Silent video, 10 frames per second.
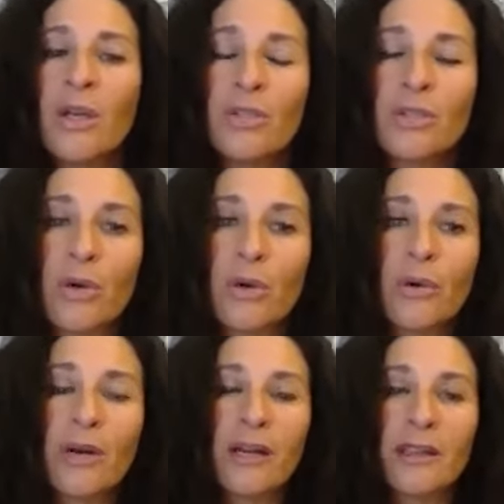
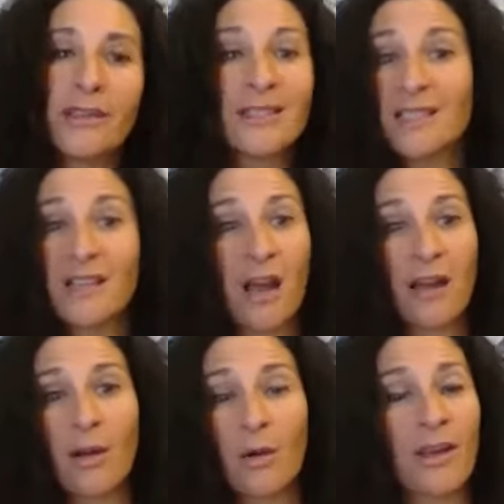So this is
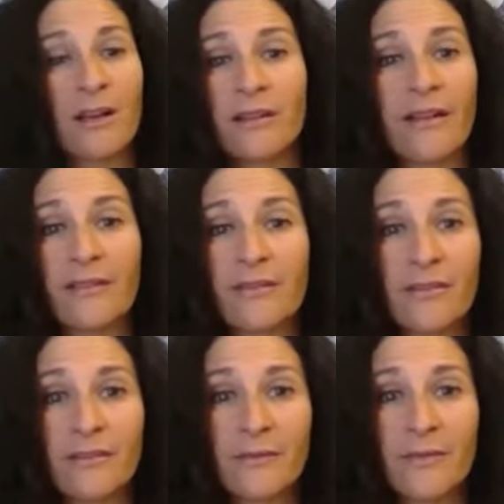not a way to live.
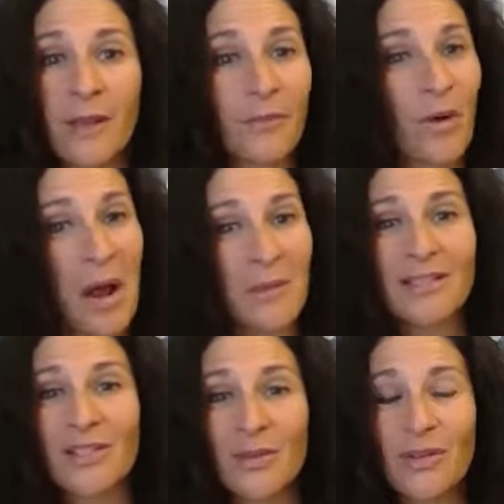I
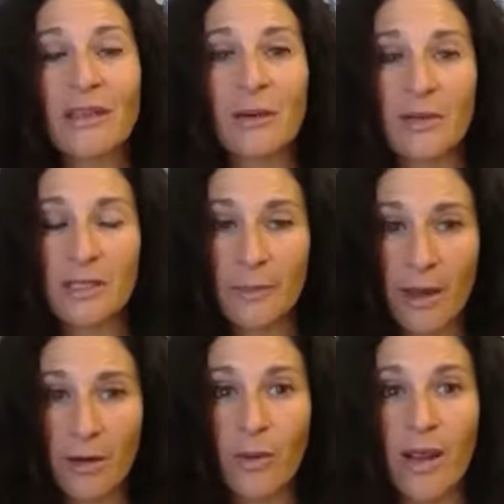promise you that there is a
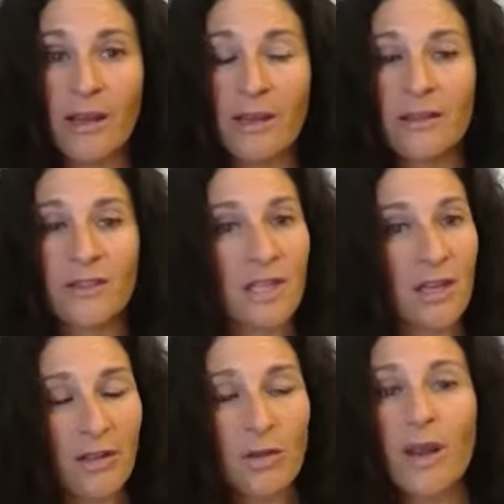better way. There's
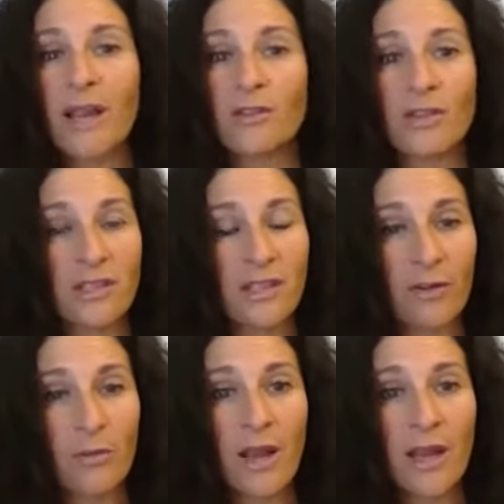another way. There's a
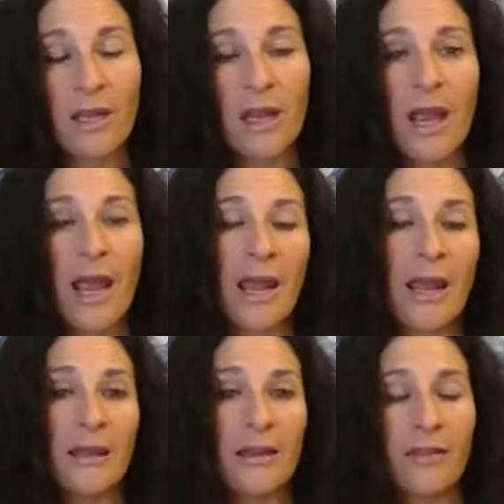different way.
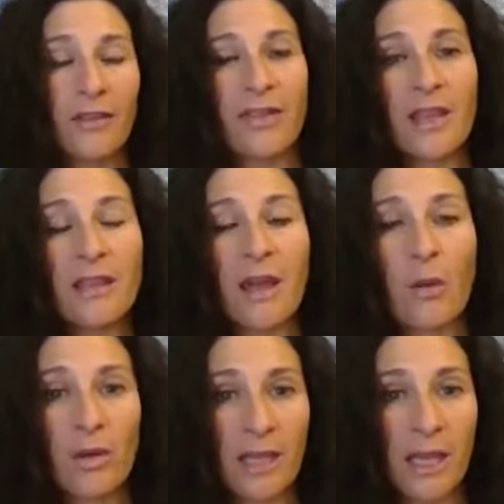And the thing that
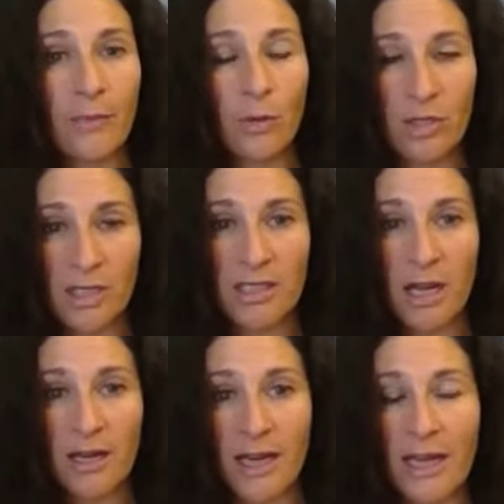will keep you
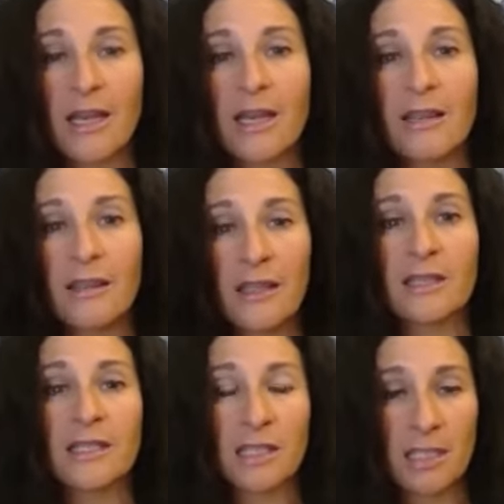stuck in
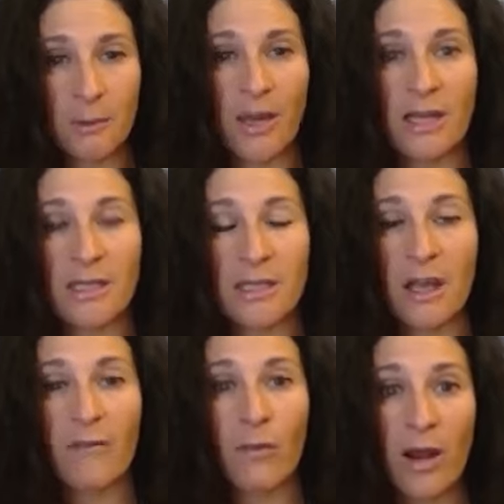this space
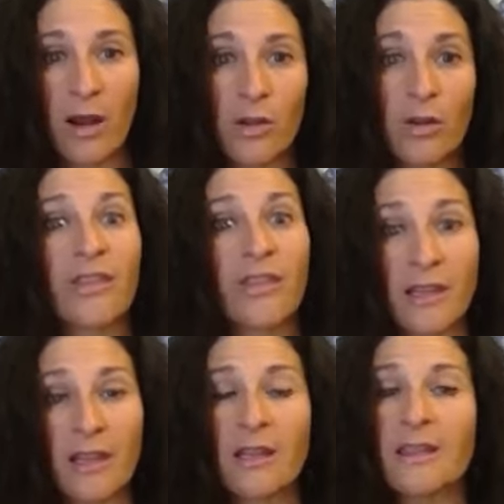of where you're
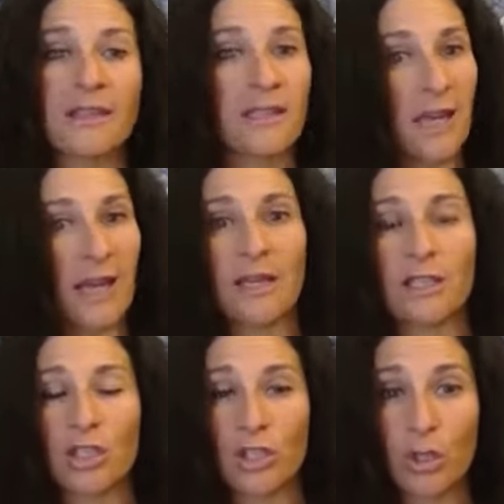thinking that the diet
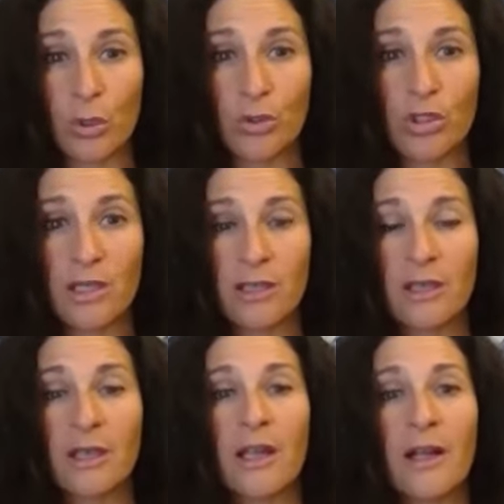is the solution,
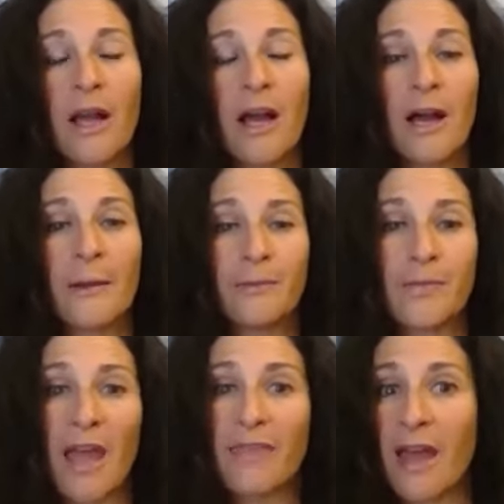
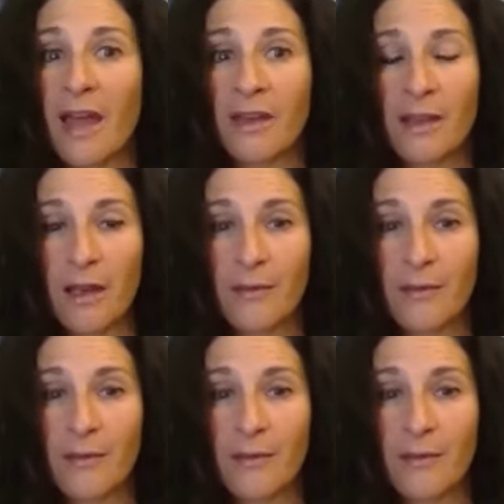and that